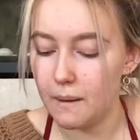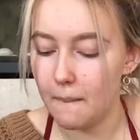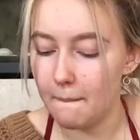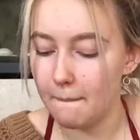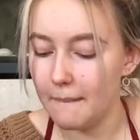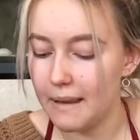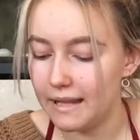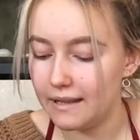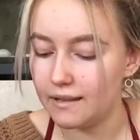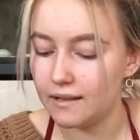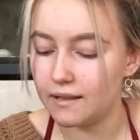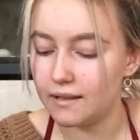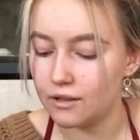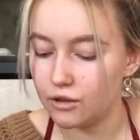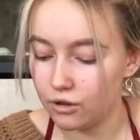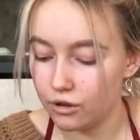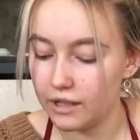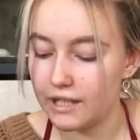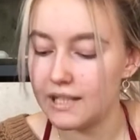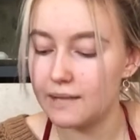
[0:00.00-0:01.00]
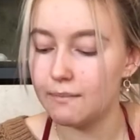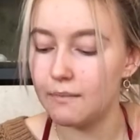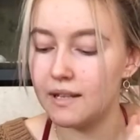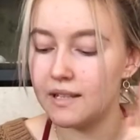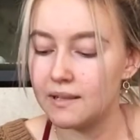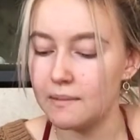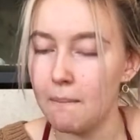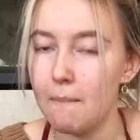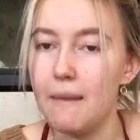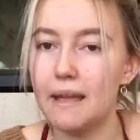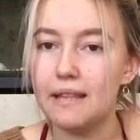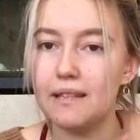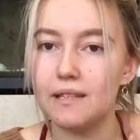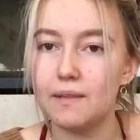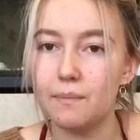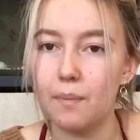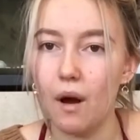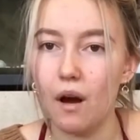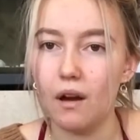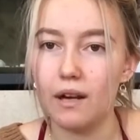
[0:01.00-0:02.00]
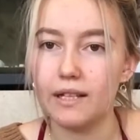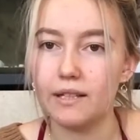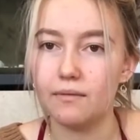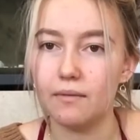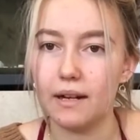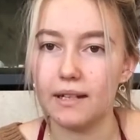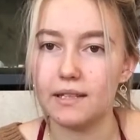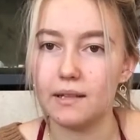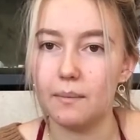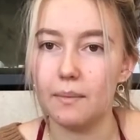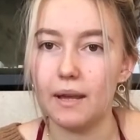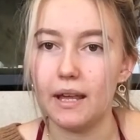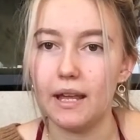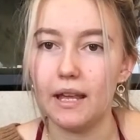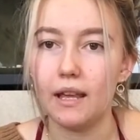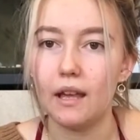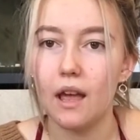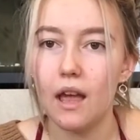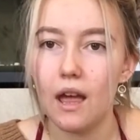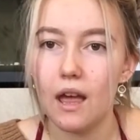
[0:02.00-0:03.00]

mint Christmas mince pies recipe.